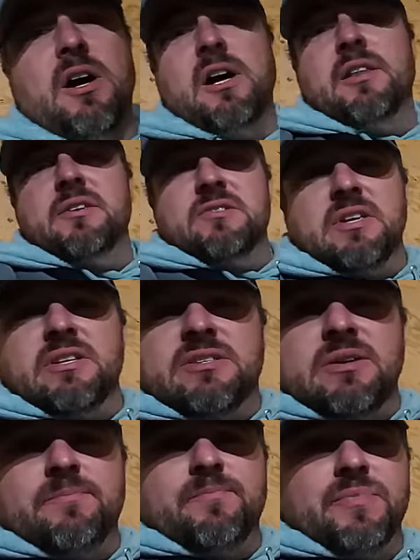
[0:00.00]
on the
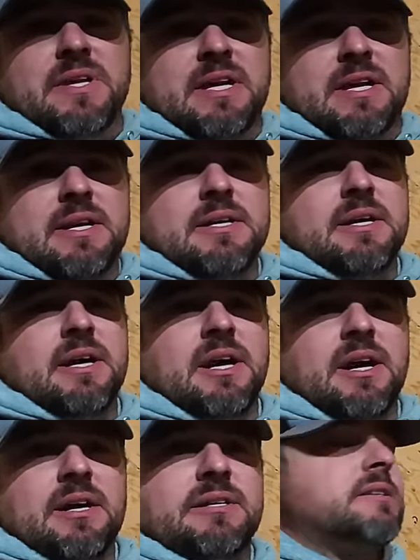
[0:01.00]
system,
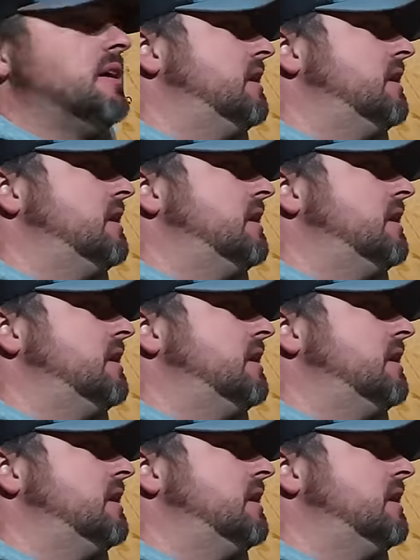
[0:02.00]
and